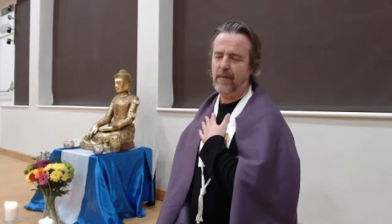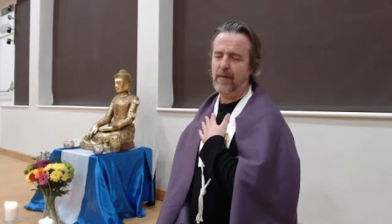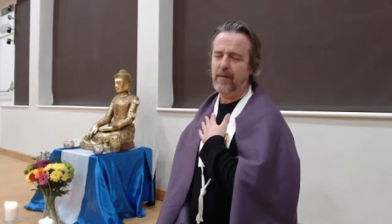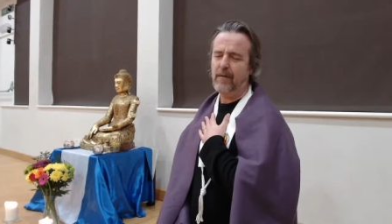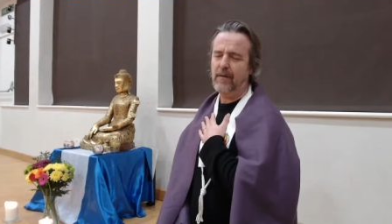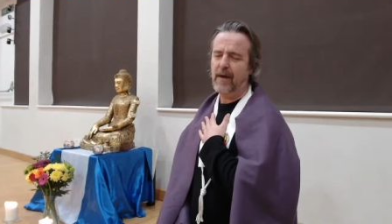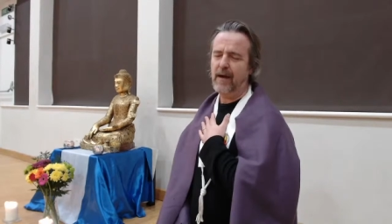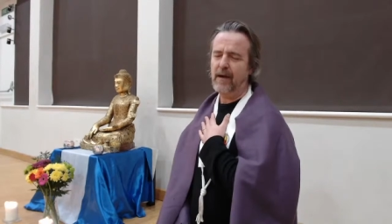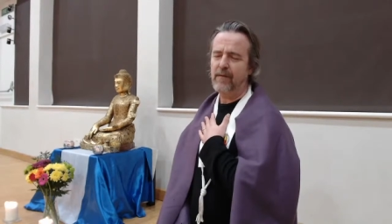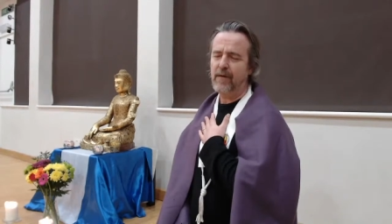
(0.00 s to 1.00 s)
Just
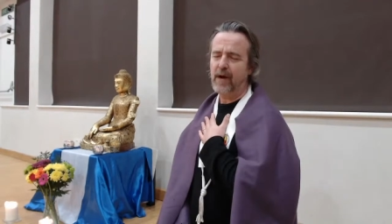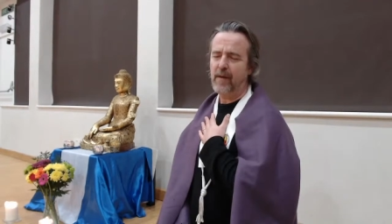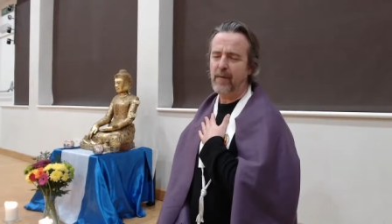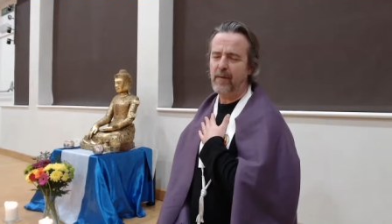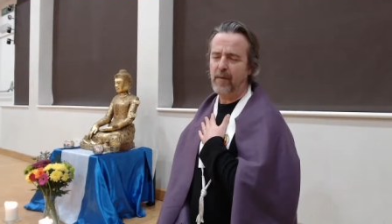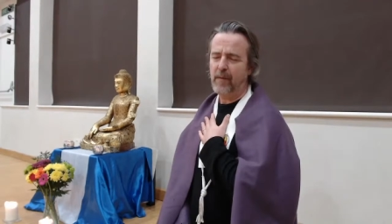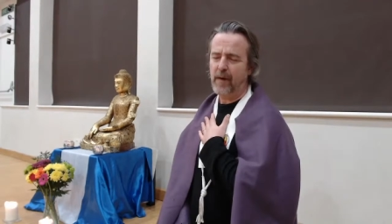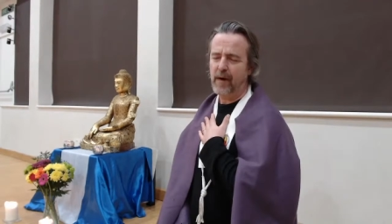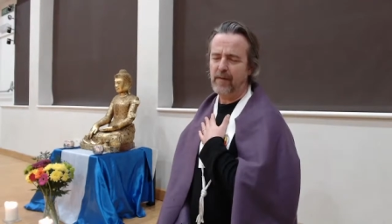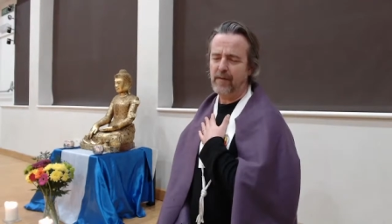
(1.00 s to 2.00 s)
staying for a couple more
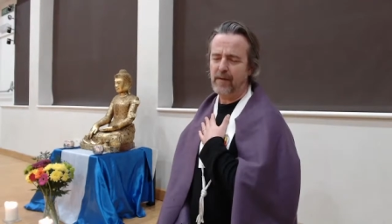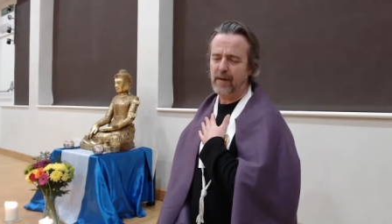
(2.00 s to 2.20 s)
breaths.